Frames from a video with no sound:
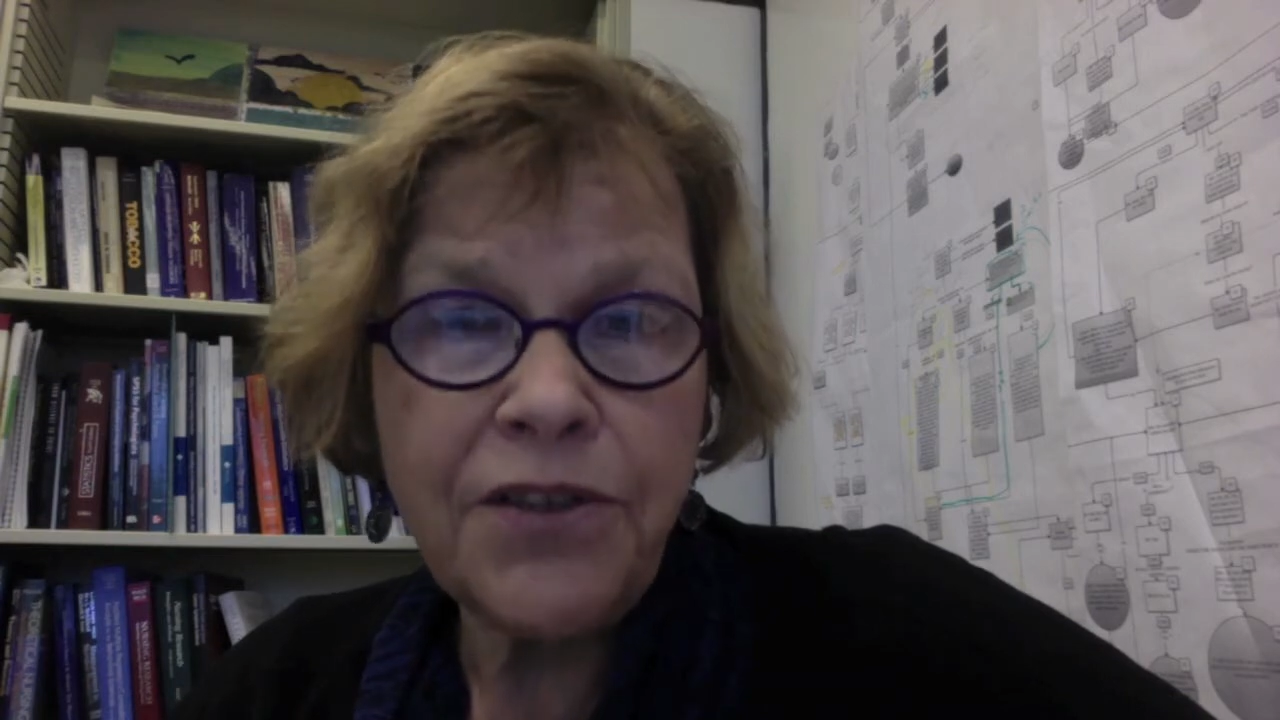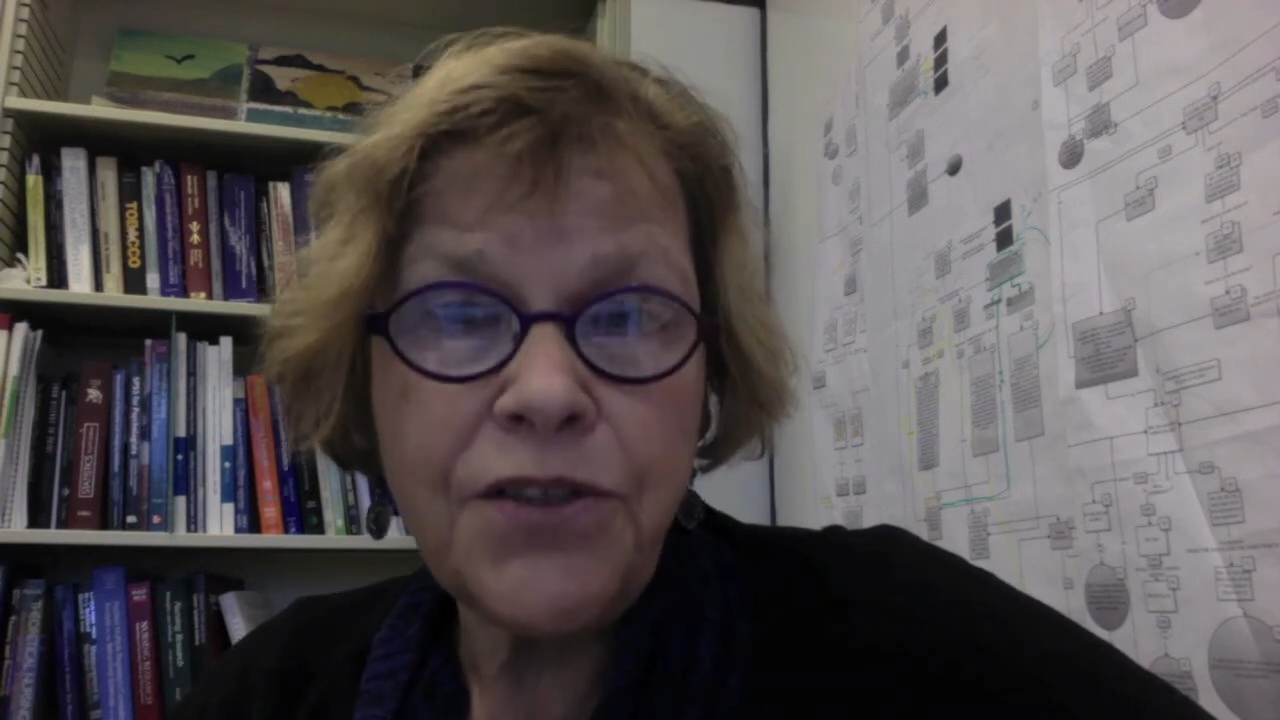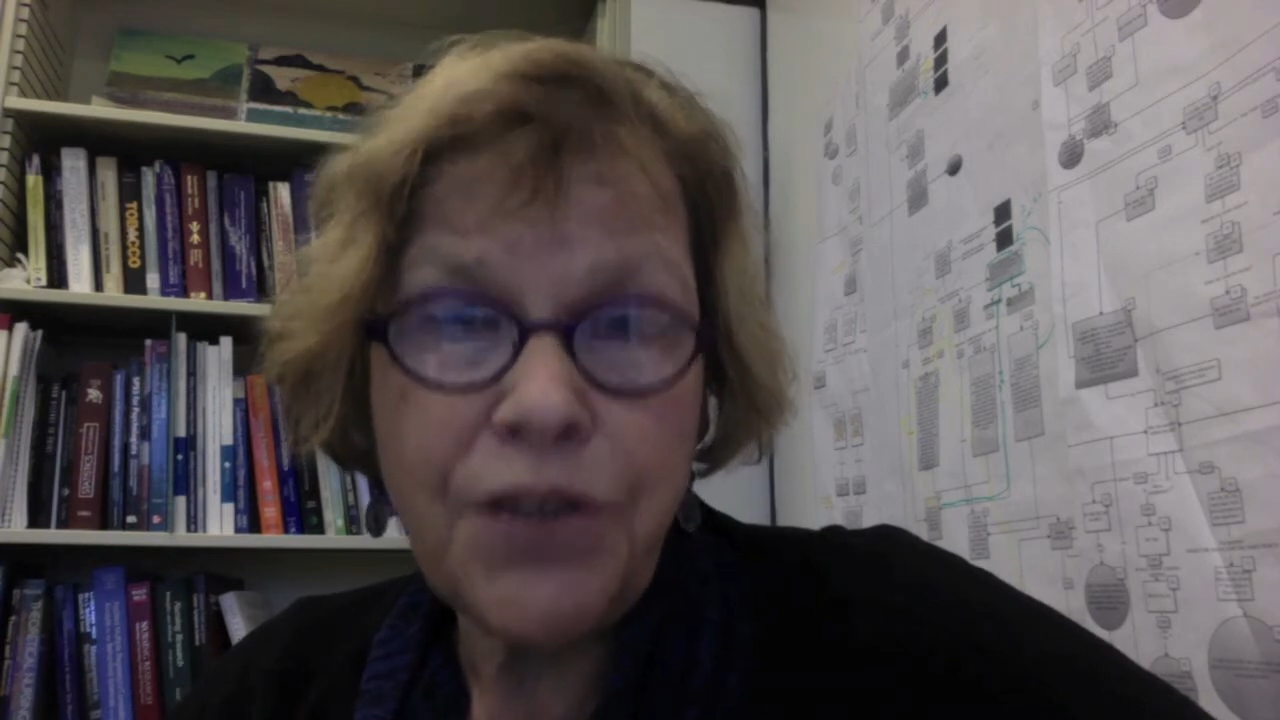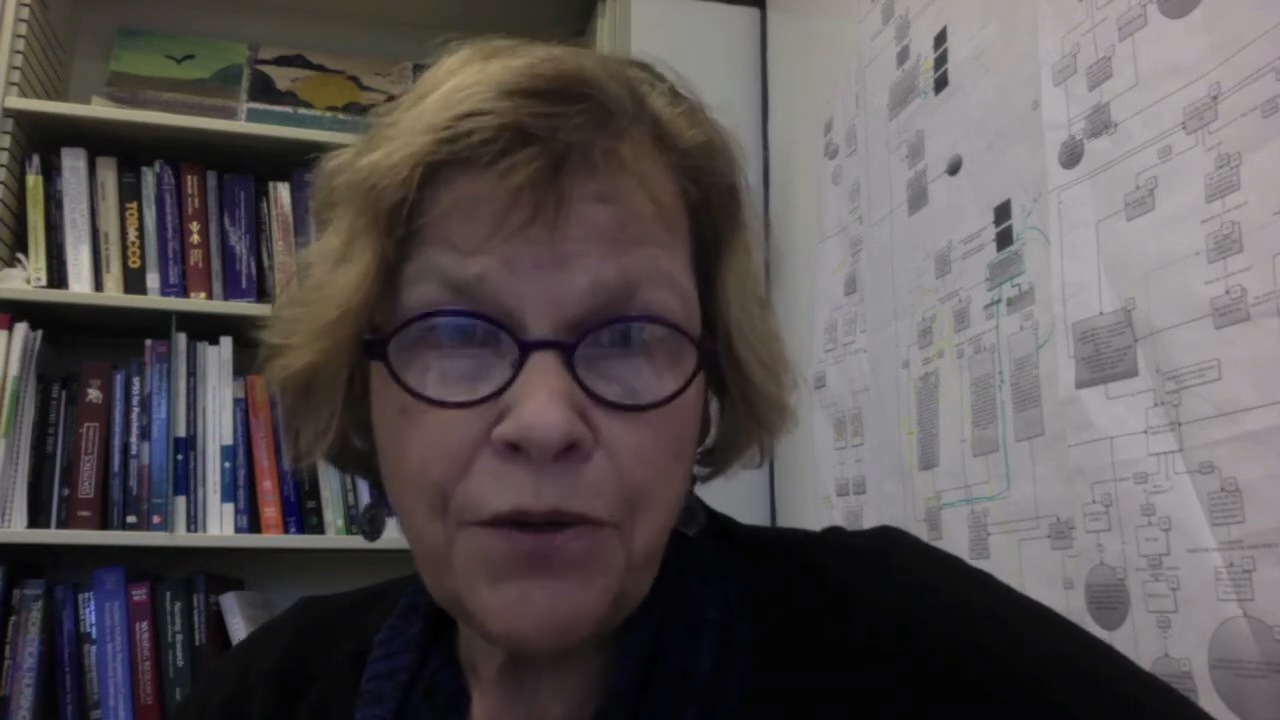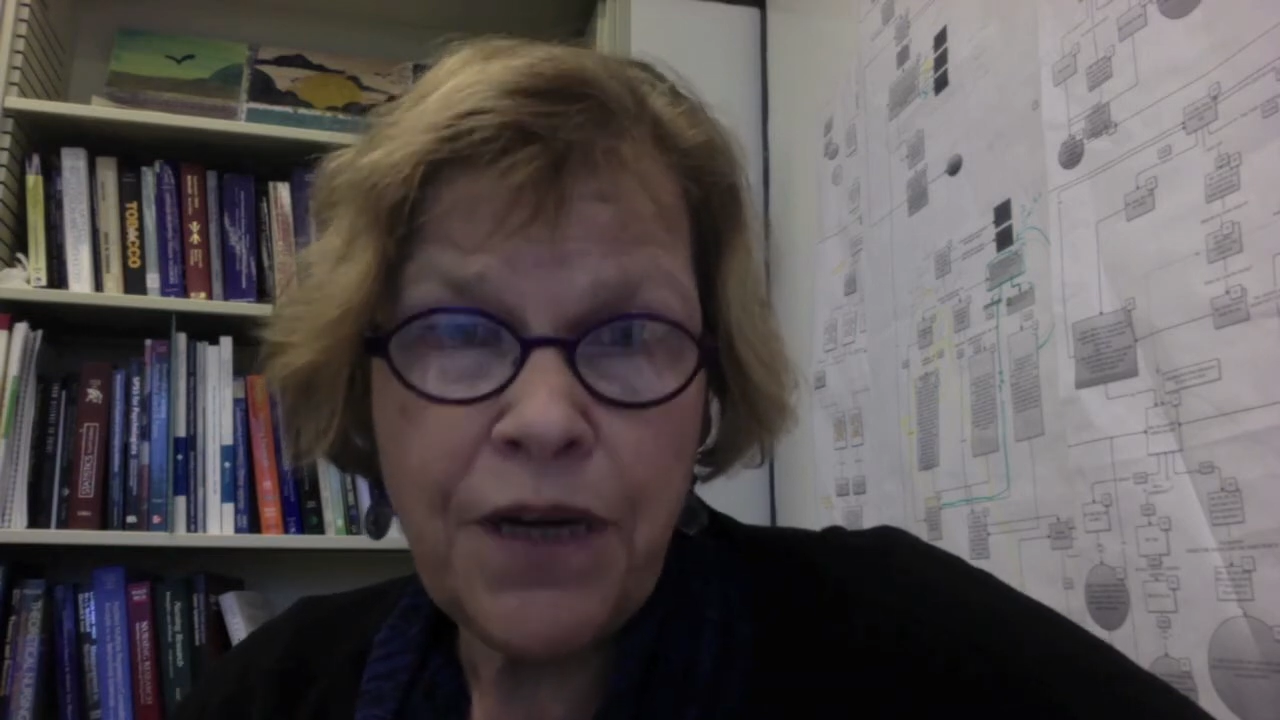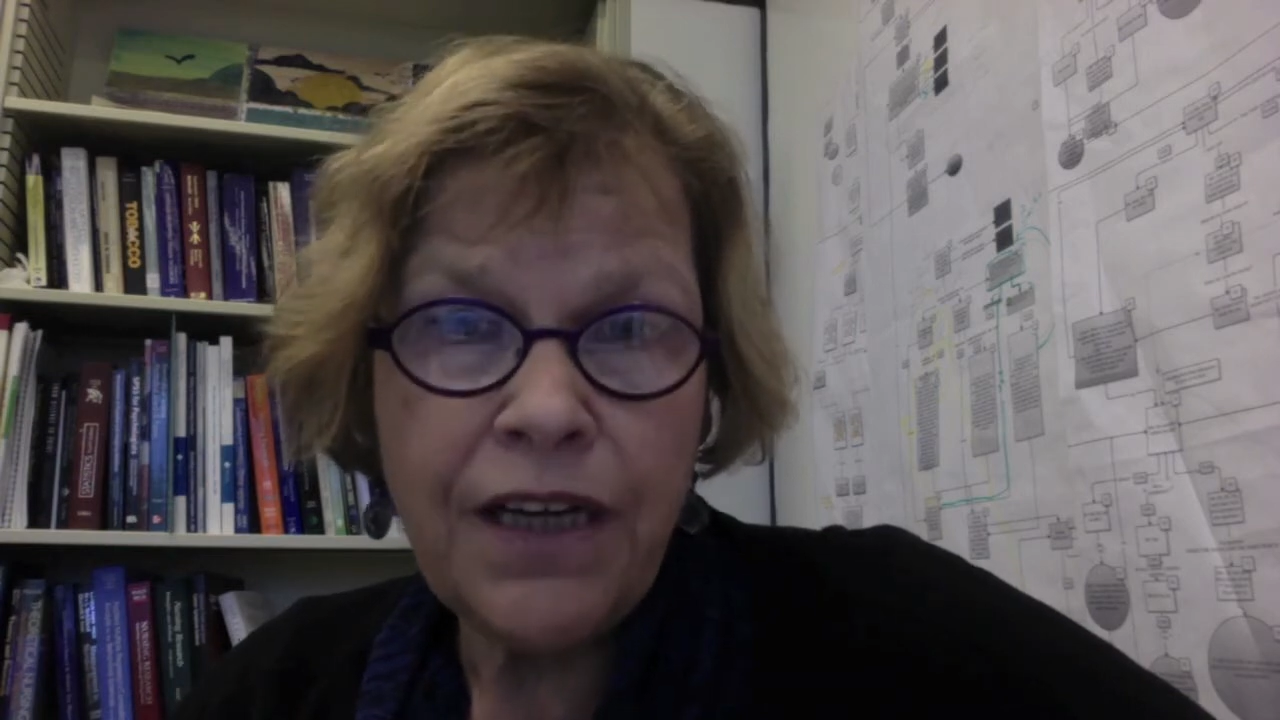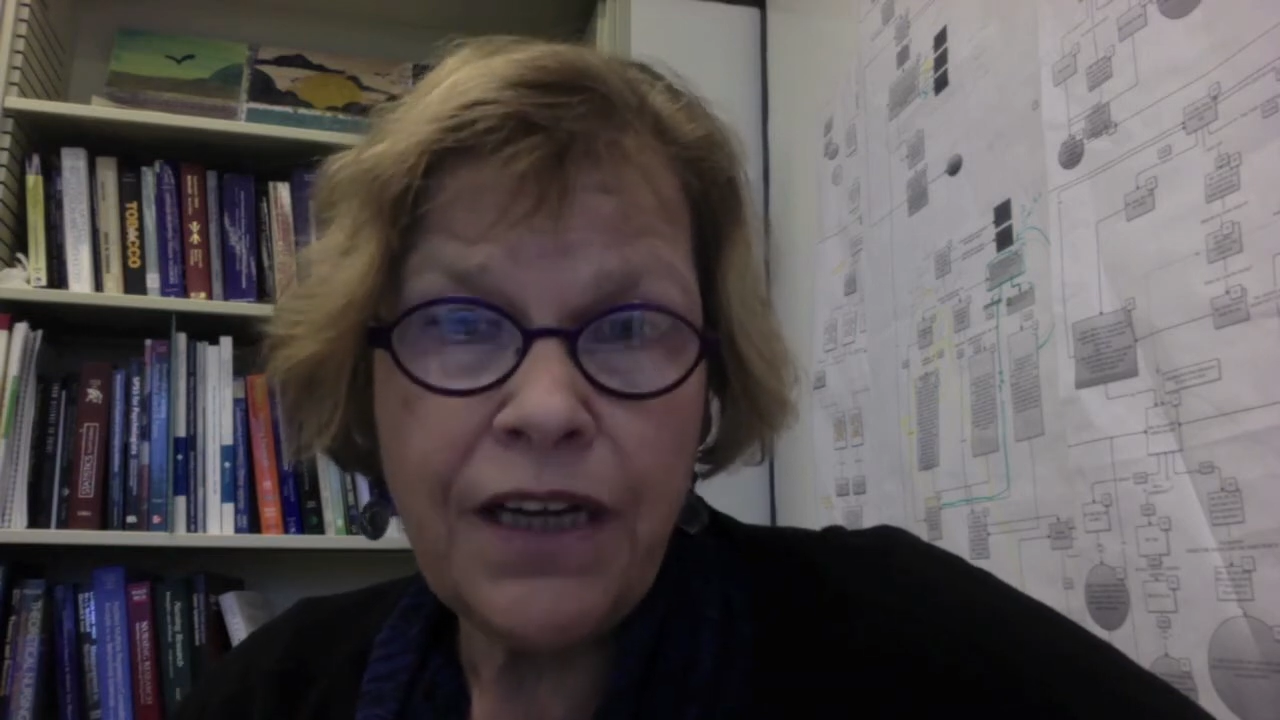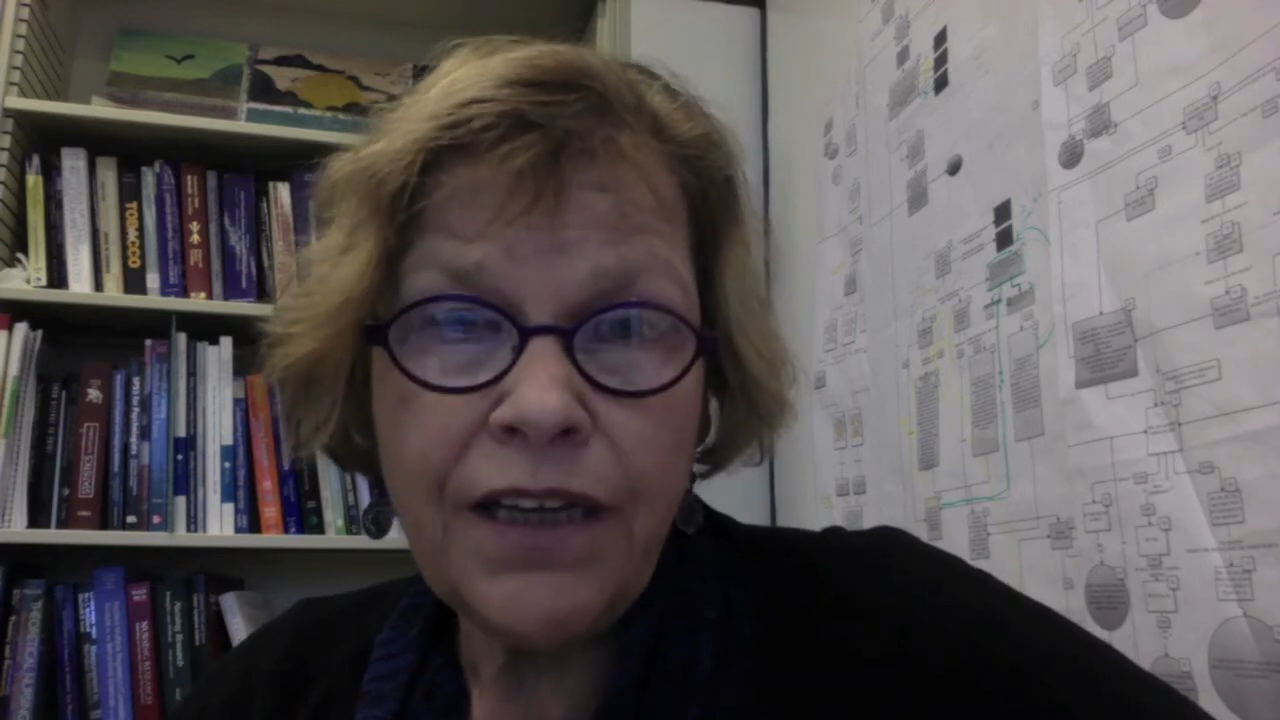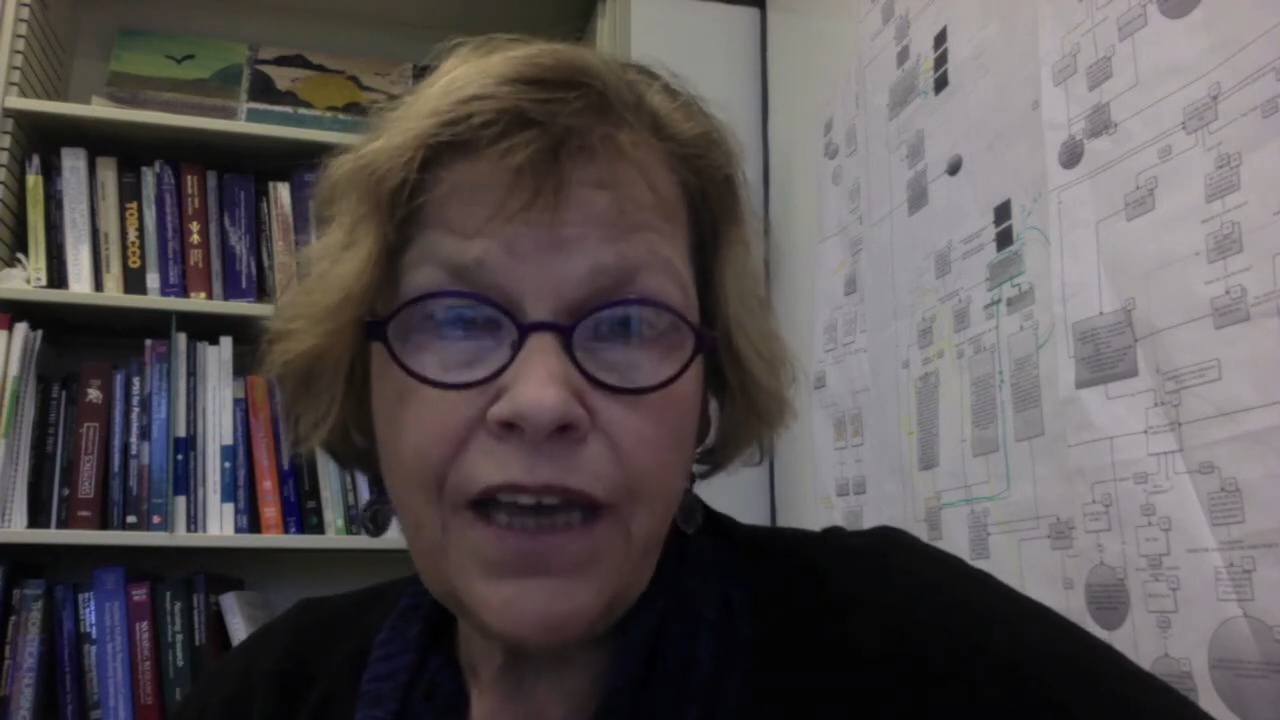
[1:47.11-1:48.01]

donating,